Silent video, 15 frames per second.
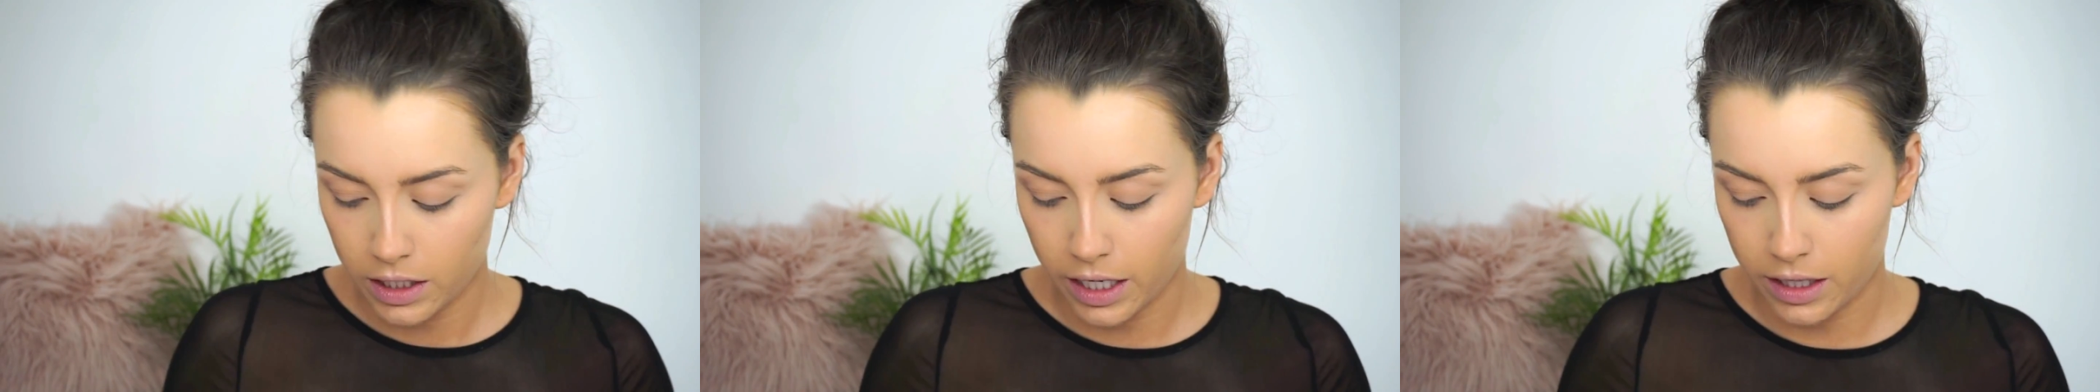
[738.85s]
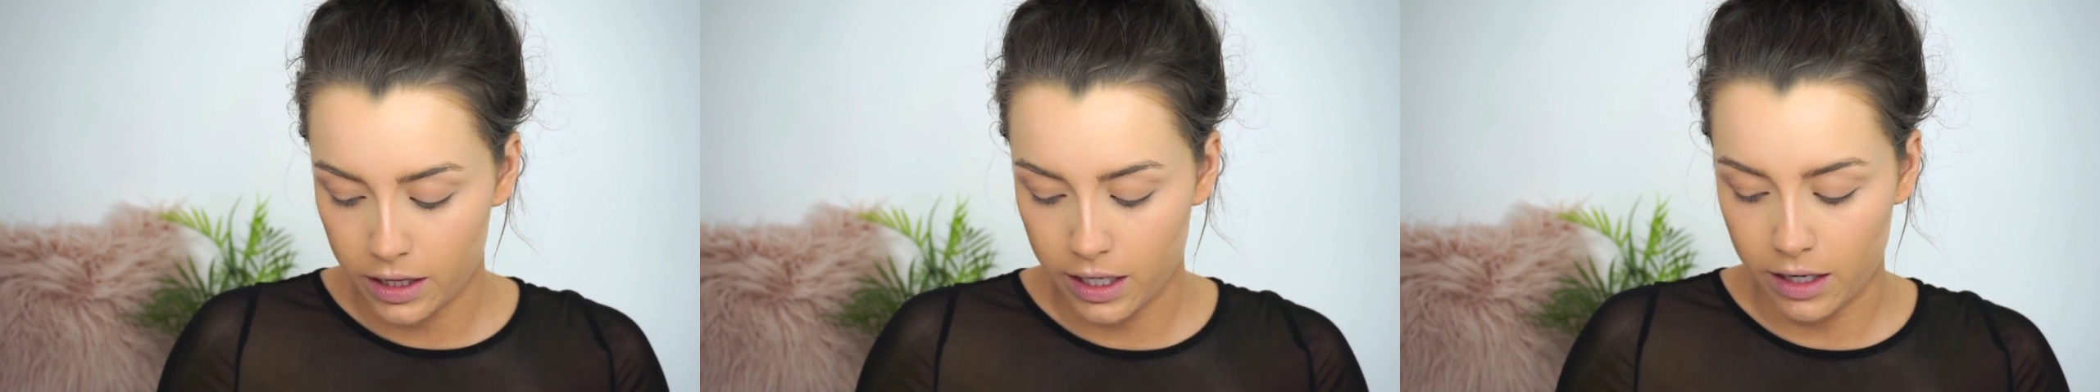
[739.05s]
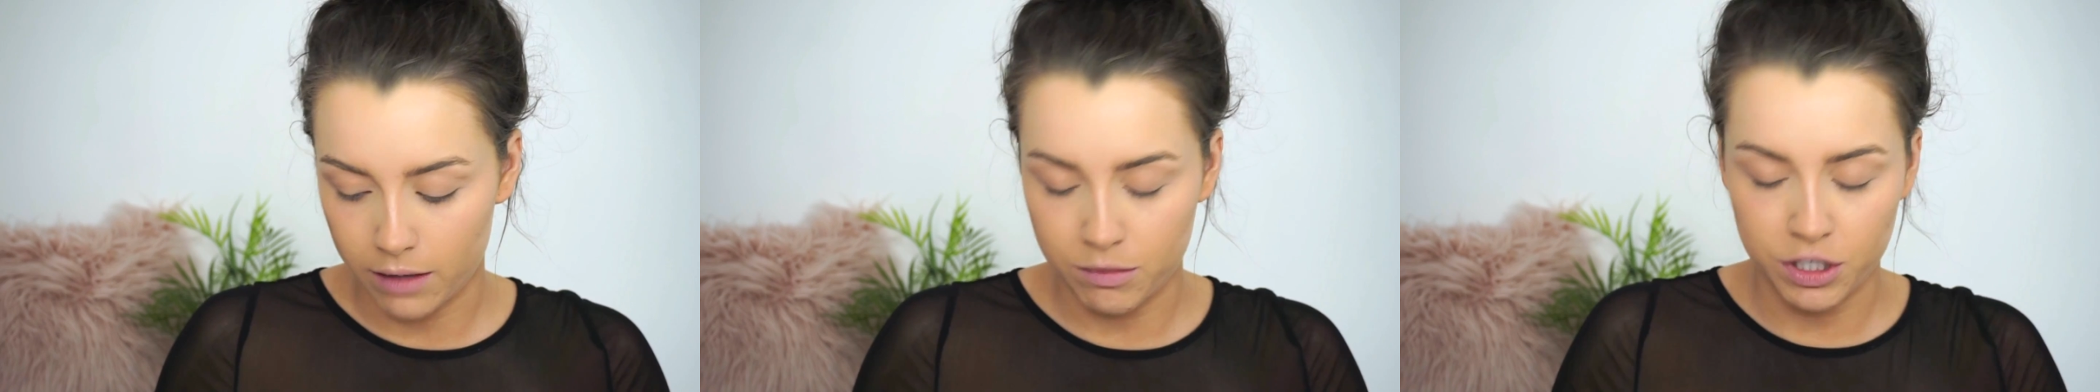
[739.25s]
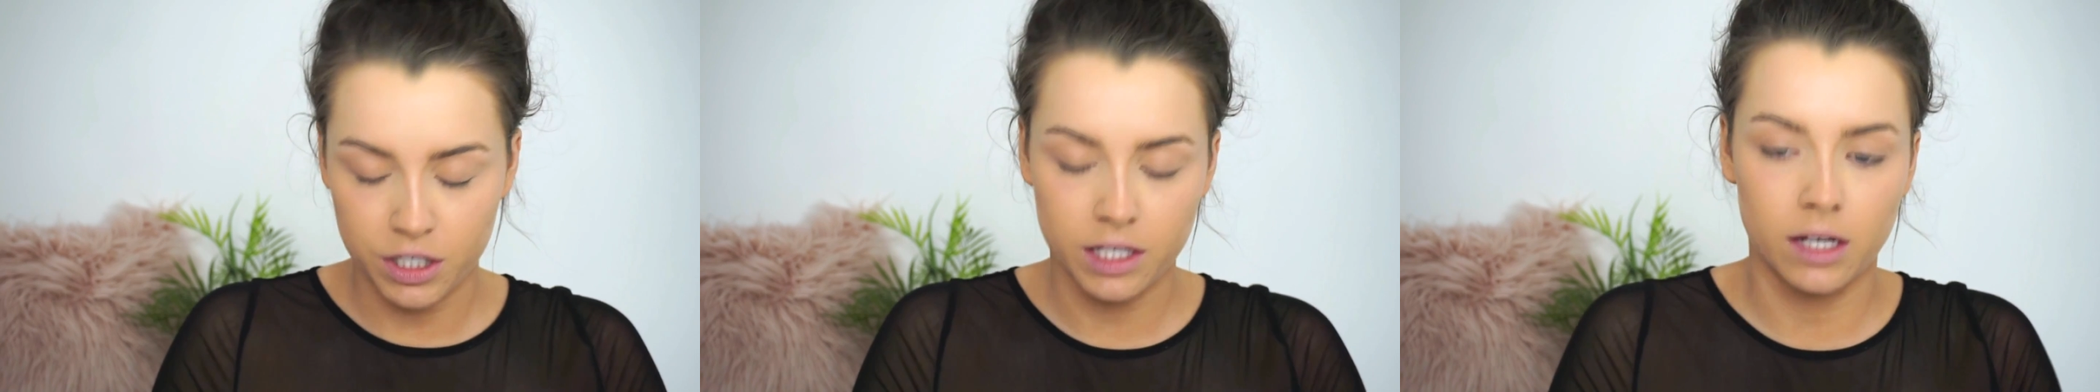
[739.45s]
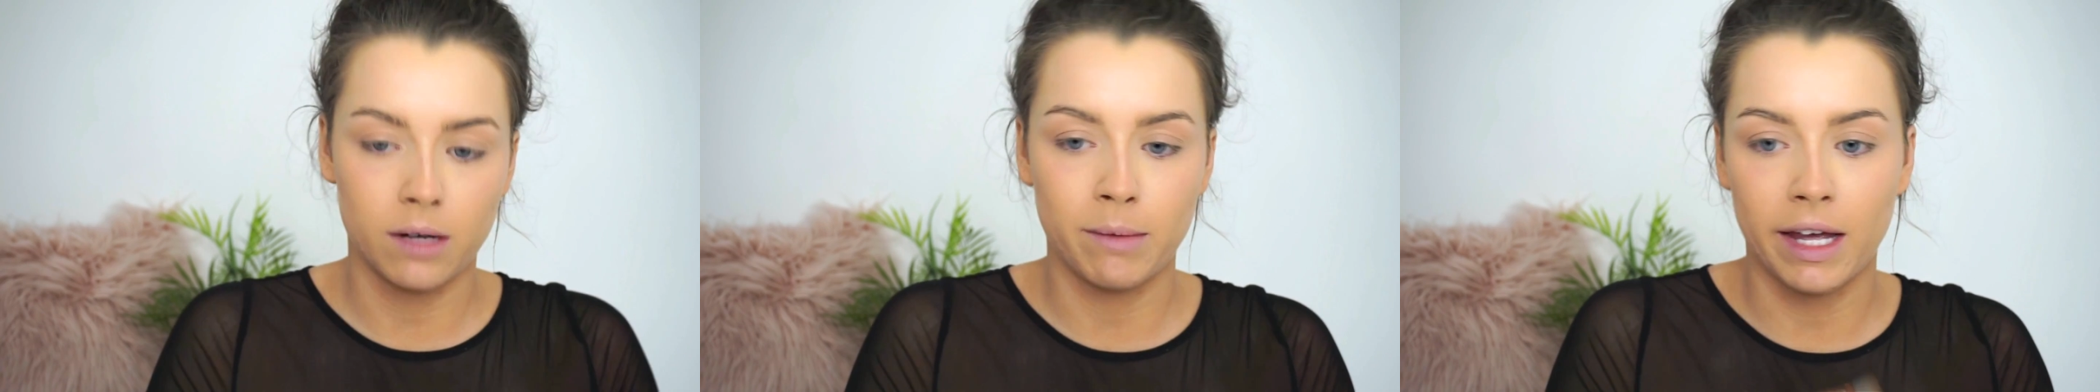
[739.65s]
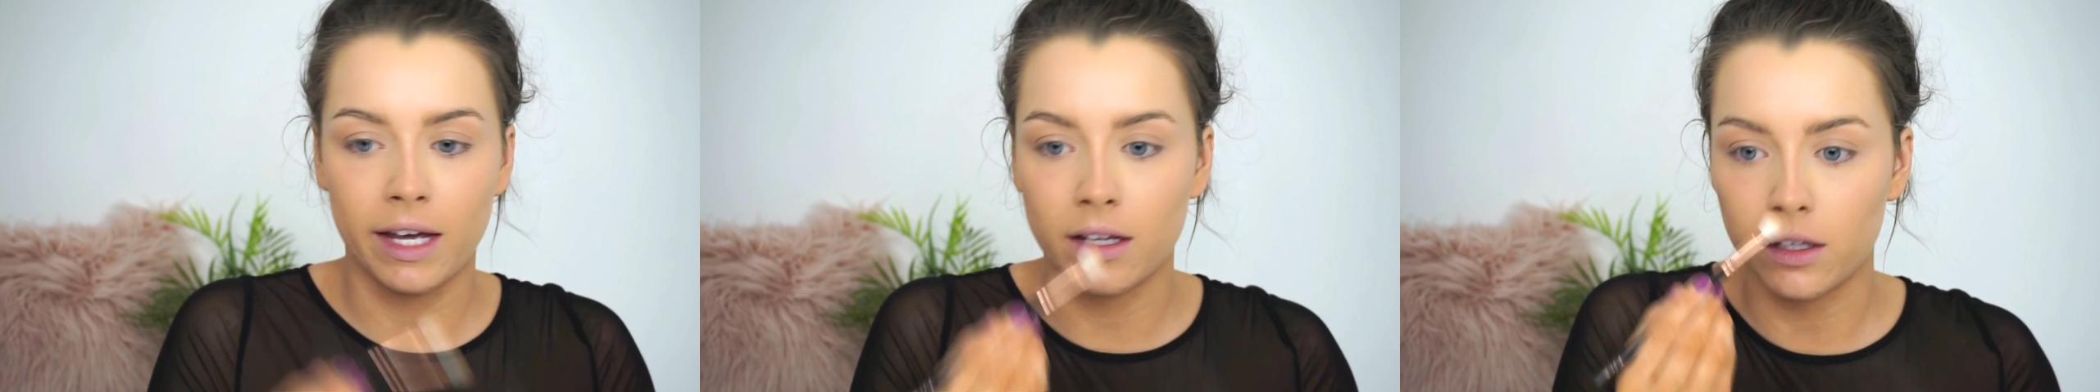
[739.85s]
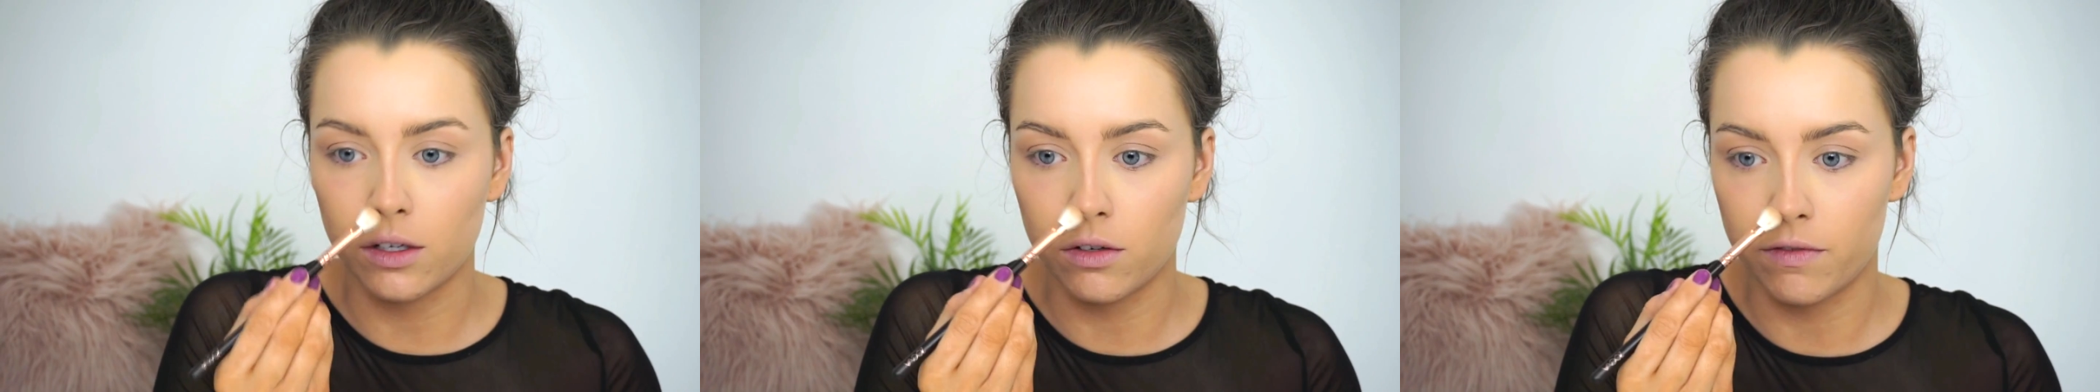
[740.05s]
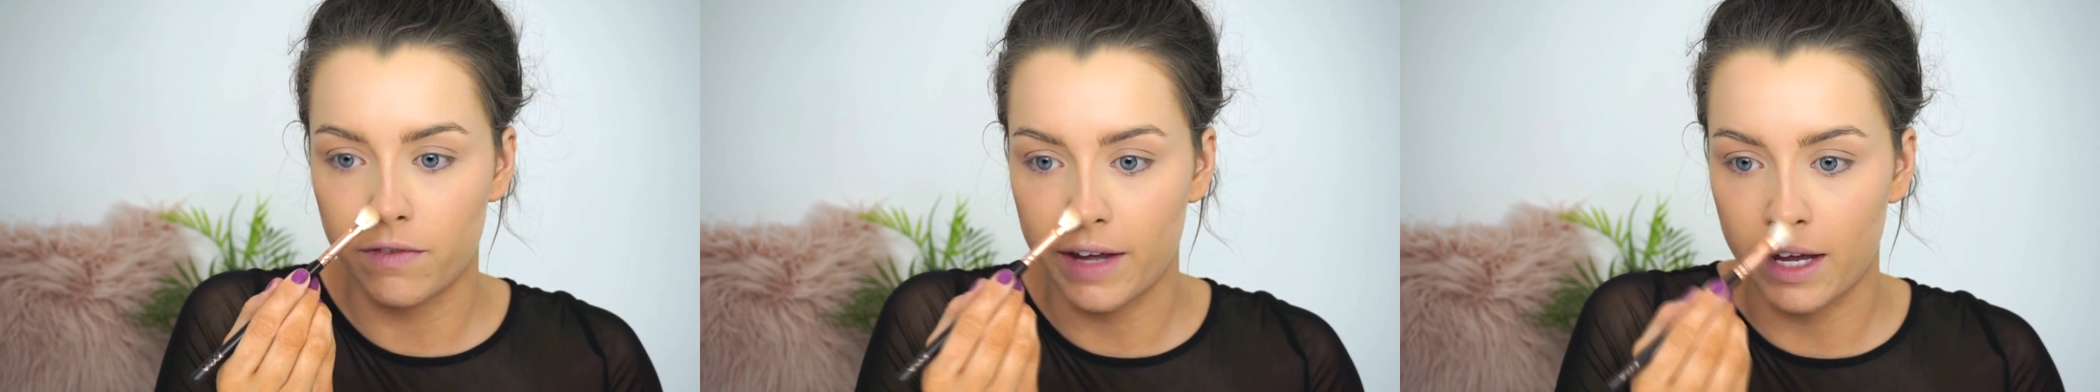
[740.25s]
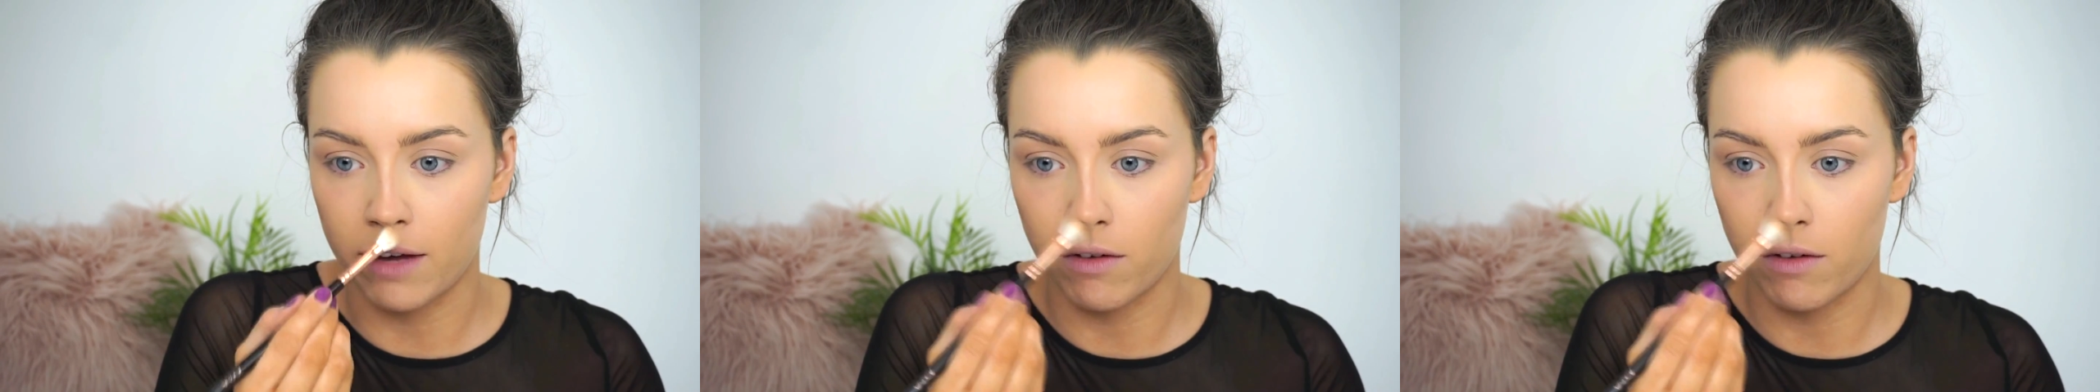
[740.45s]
And then I'm just gonna make a little V